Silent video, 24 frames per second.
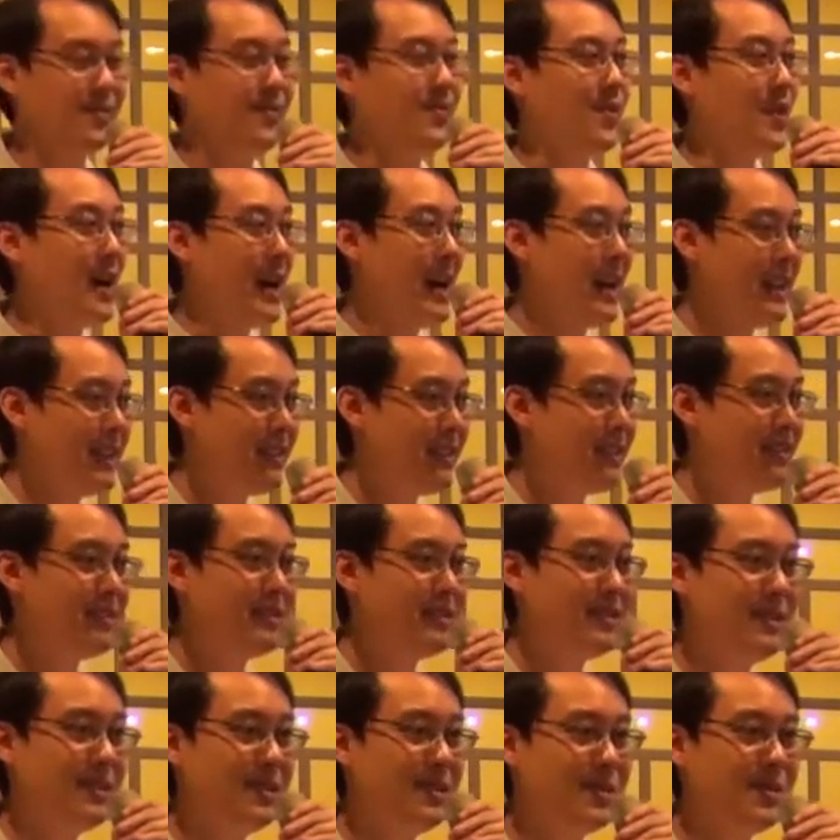For Han
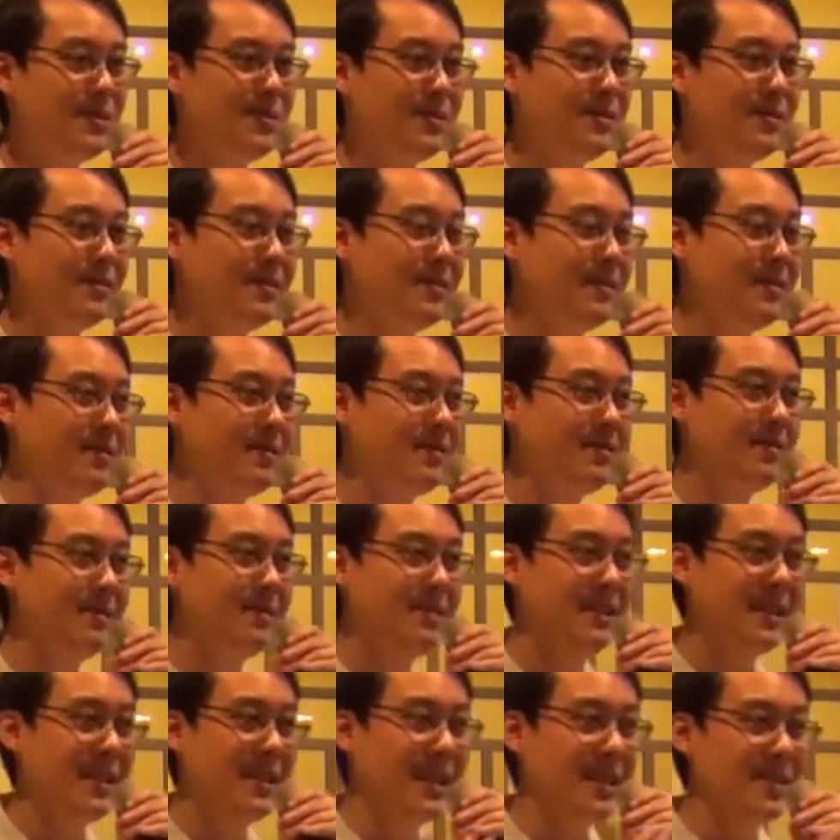dynasty,
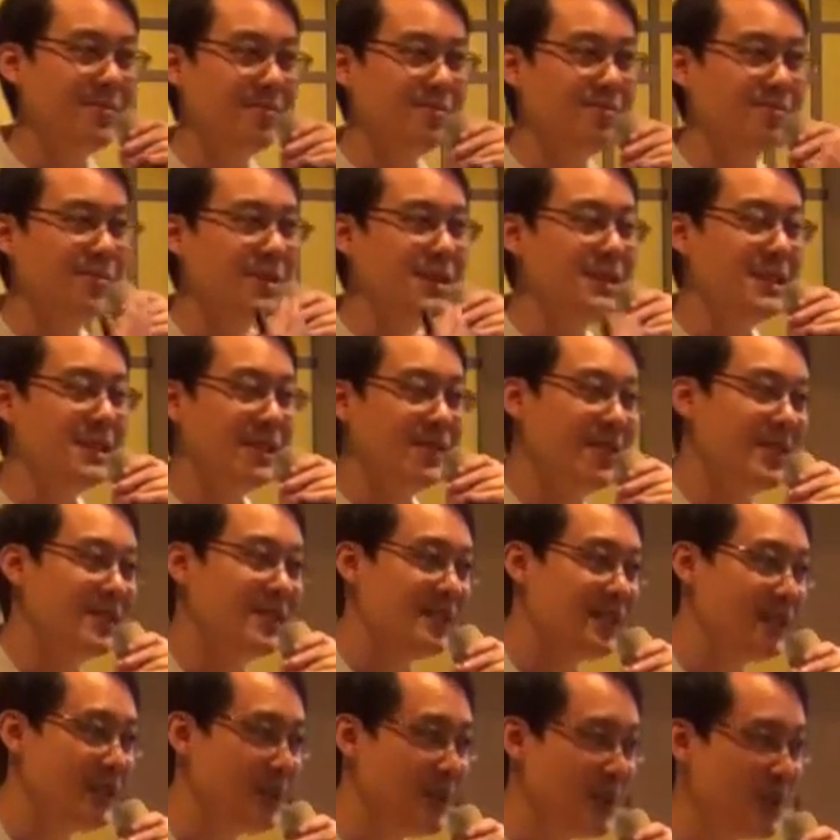it can be
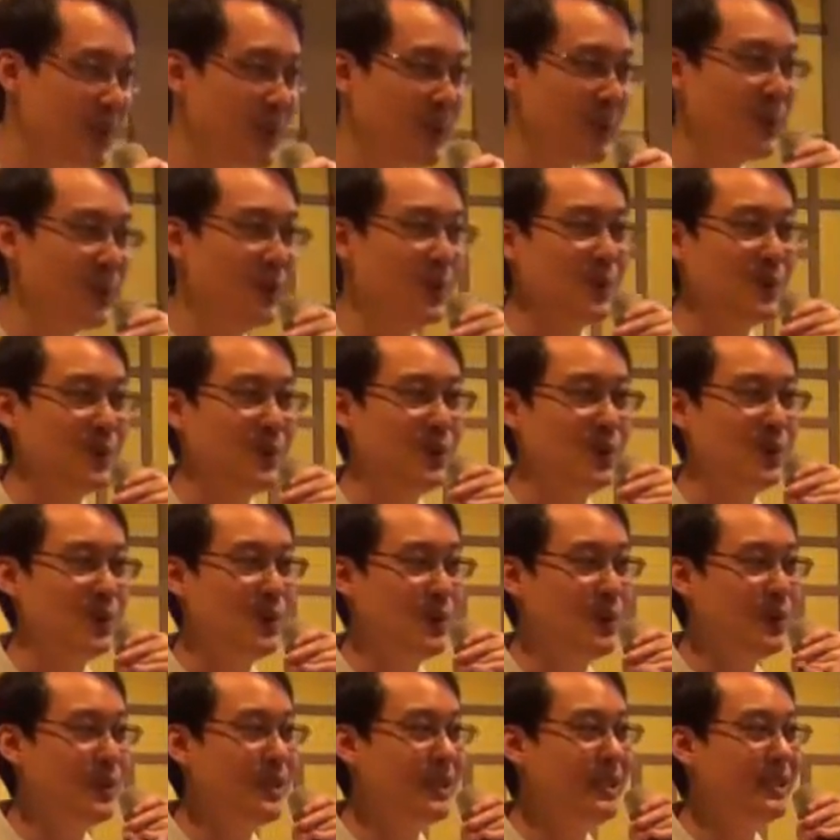divided into
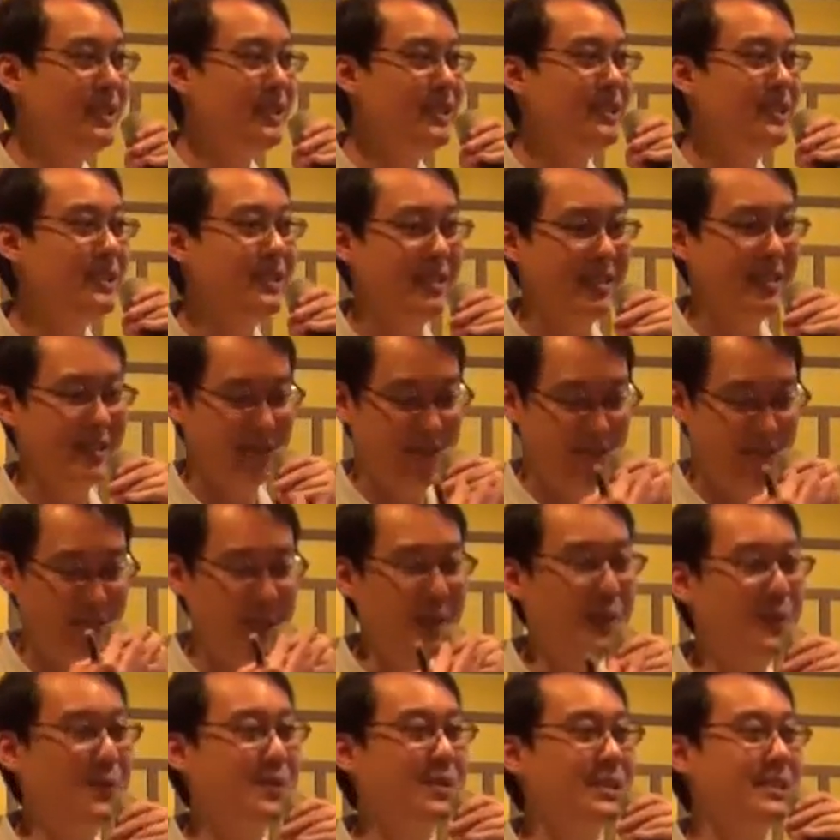3
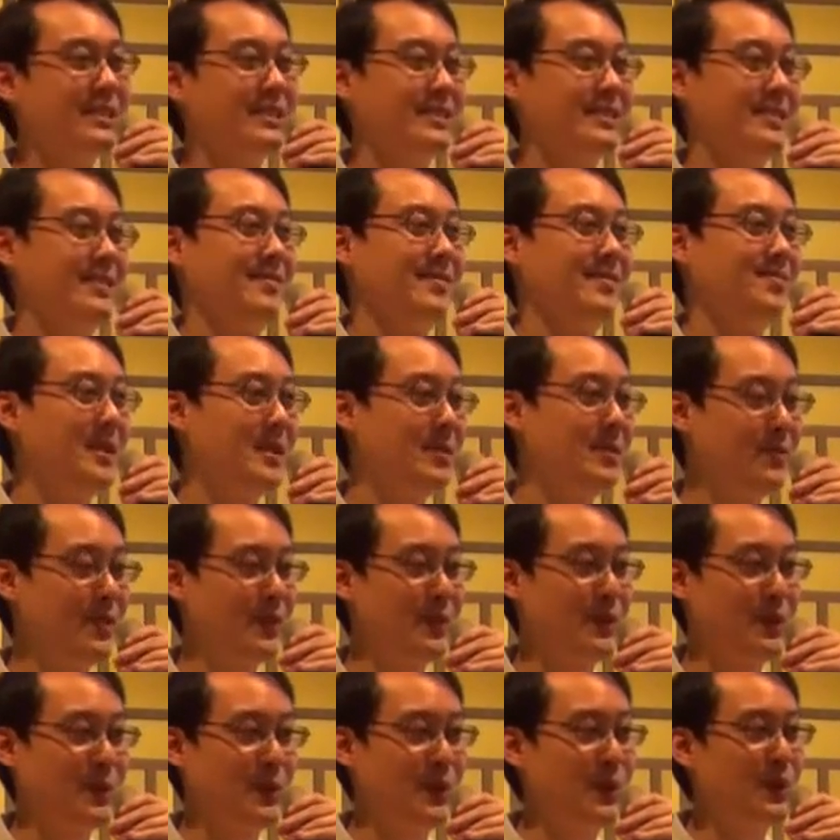periods, but we
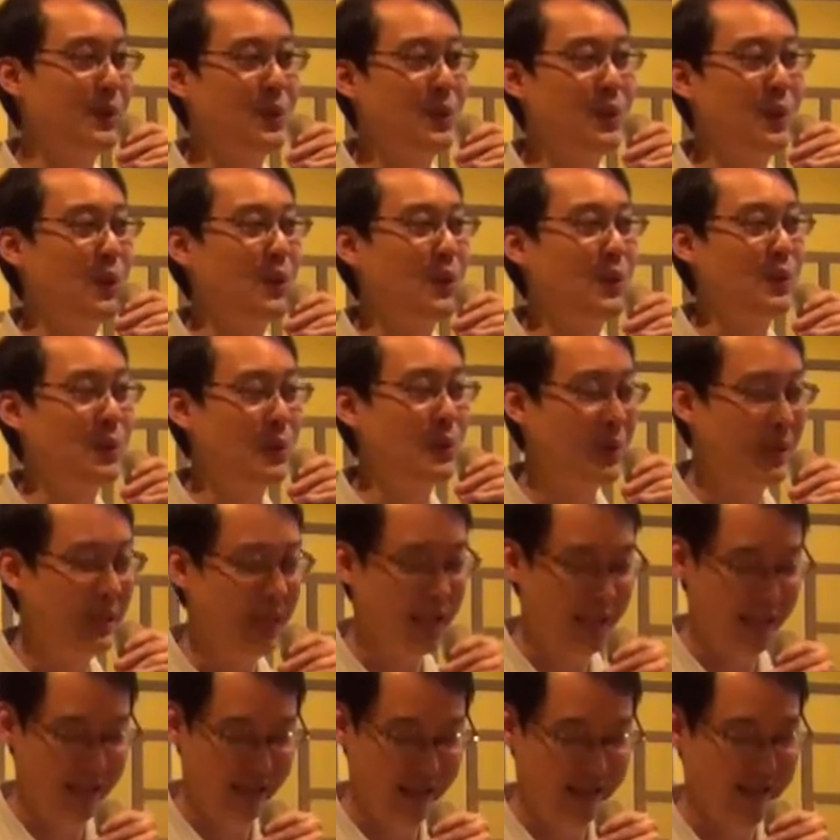are not going to go into
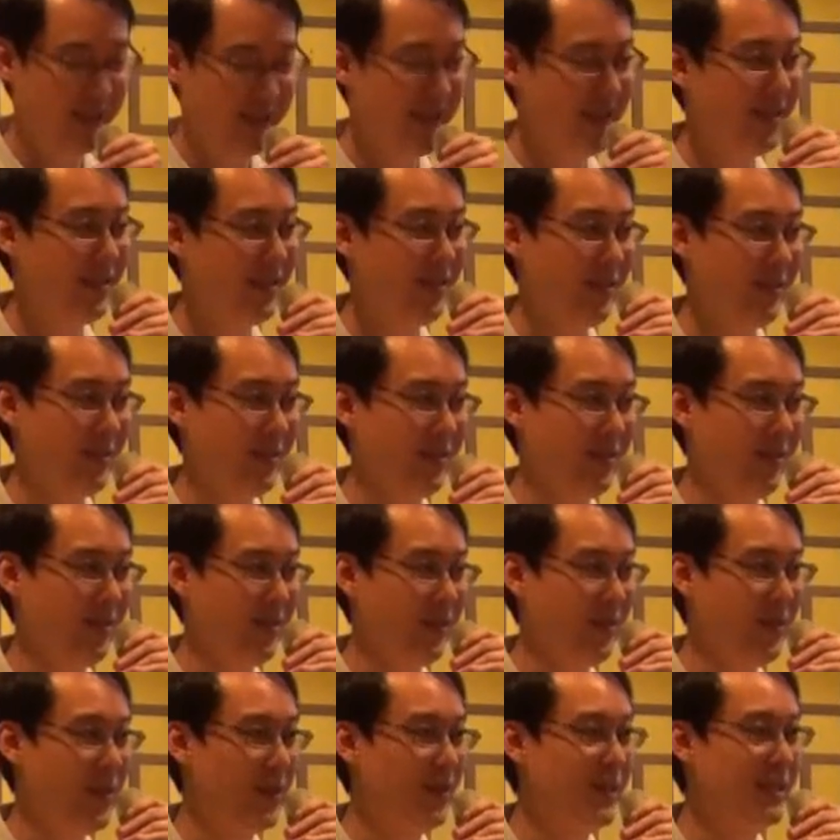that
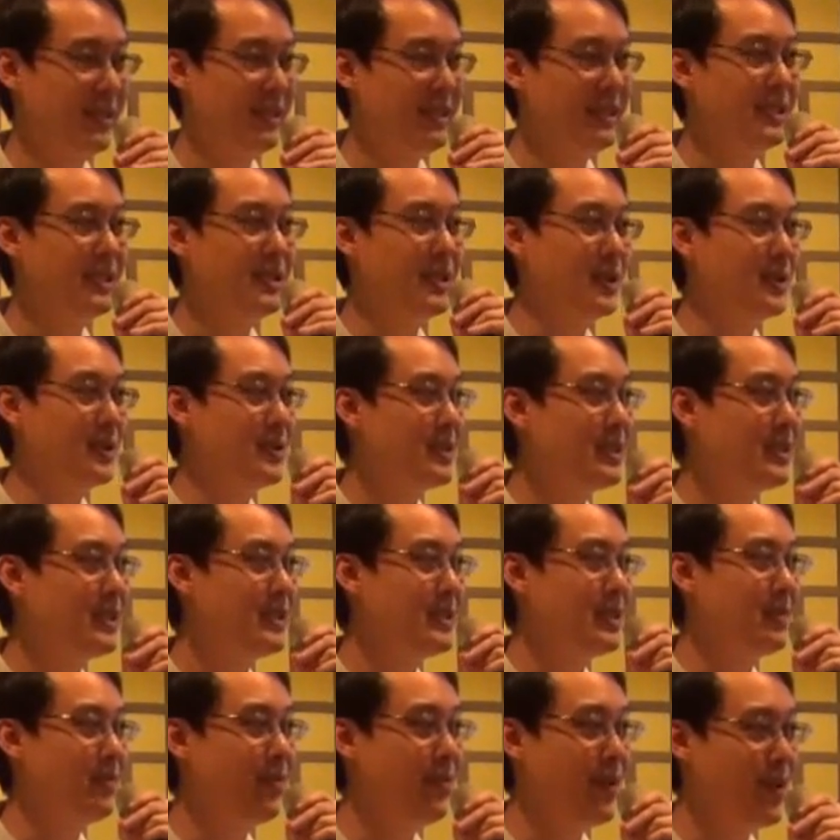very detailed,
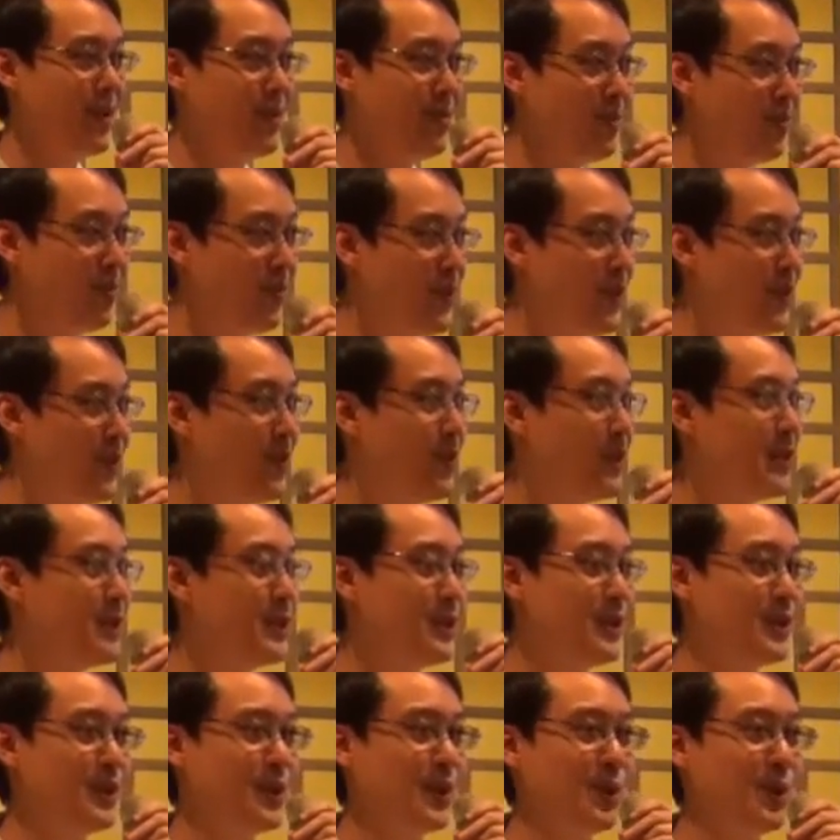just a very brief one,
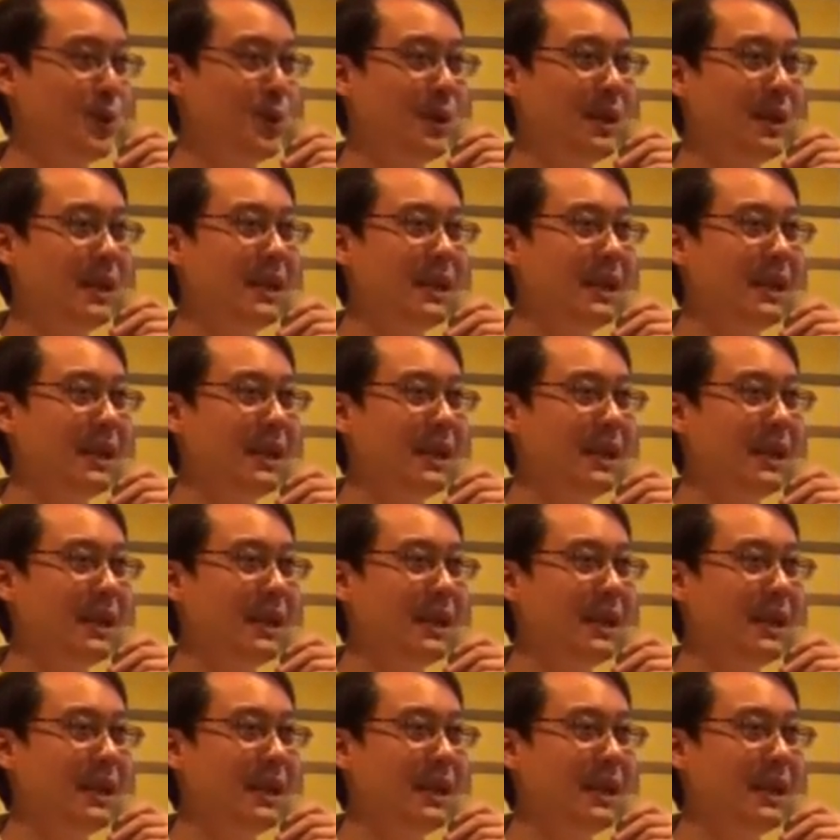so